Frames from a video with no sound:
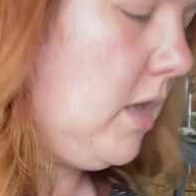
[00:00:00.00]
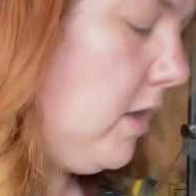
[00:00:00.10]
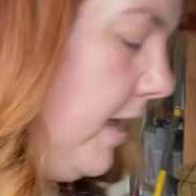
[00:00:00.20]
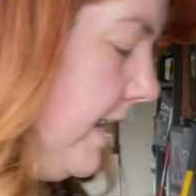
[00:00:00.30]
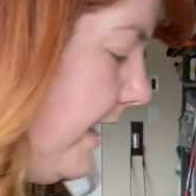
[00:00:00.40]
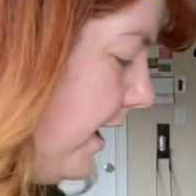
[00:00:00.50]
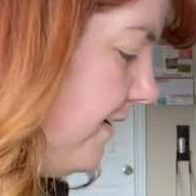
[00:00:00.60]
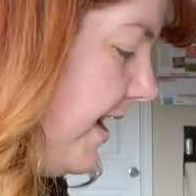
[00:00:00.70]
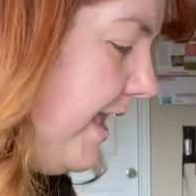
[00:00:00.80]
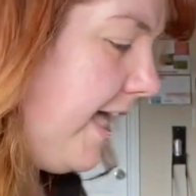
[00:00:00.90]
Okay, now
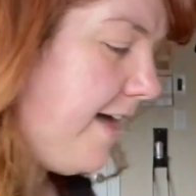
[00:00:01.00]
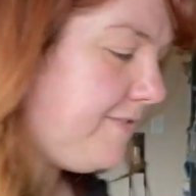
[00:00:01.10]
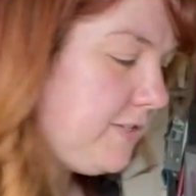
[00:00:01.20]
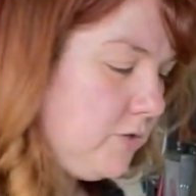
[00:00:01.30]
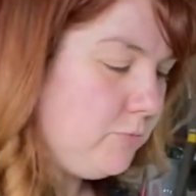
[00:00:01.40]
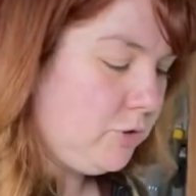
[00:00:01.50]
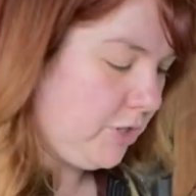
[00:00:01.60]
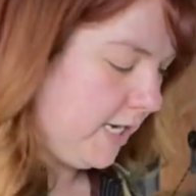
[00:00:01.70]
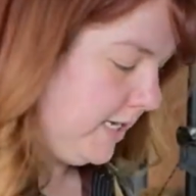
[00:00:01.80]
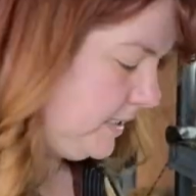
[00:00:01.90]
I have some
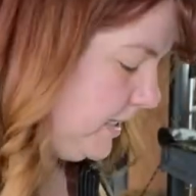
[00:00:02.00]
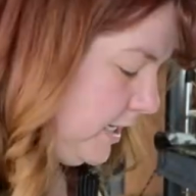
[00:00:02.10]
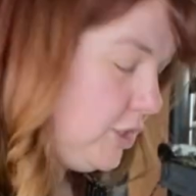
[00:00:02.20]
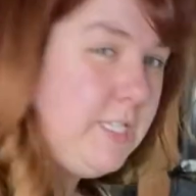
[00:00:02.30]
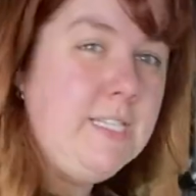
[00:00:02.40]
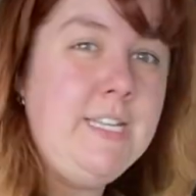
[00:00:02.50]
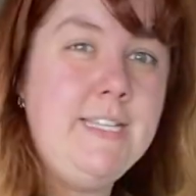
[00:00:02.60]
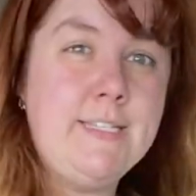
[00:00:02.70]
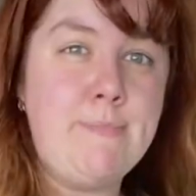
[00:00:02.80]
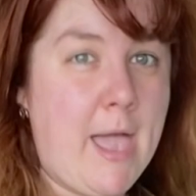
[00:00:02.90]
trays that just
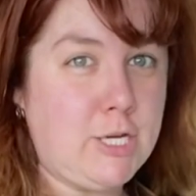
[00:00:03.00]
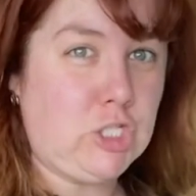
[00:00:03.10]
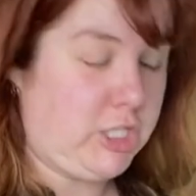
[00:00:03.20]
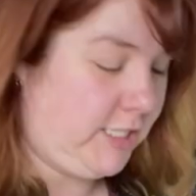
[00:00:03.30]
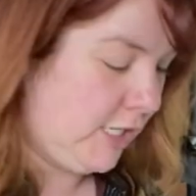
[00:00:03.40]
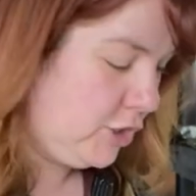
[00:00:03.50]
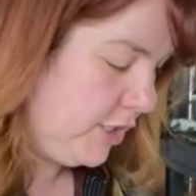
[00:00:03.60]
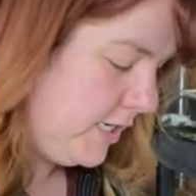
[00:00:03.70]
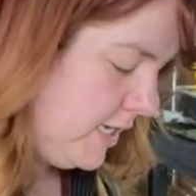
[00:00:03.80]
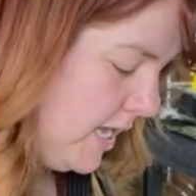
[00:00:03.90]
need some extra
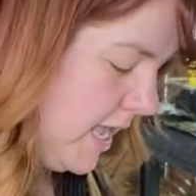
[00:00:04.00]
attention.